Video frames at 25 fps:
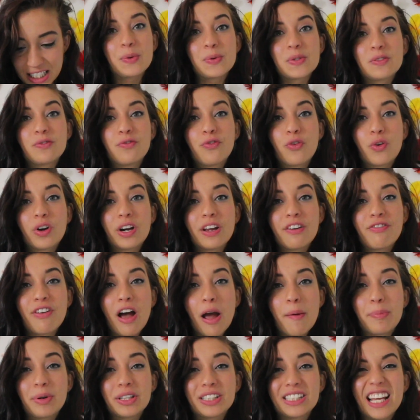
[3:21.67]
It was
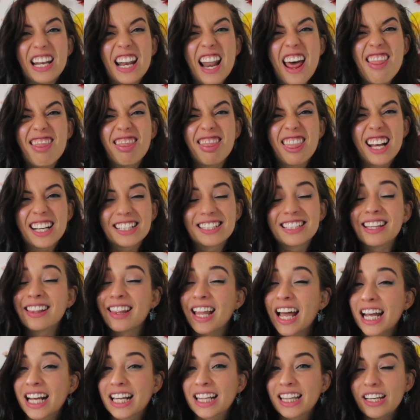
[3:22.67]
45% less
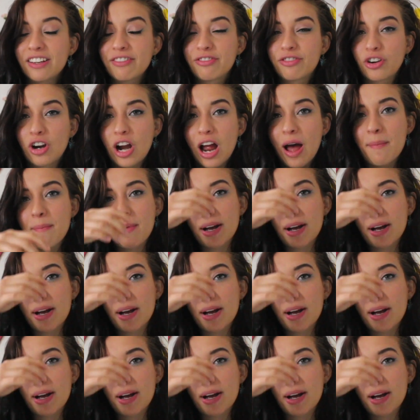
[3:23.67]
likely for a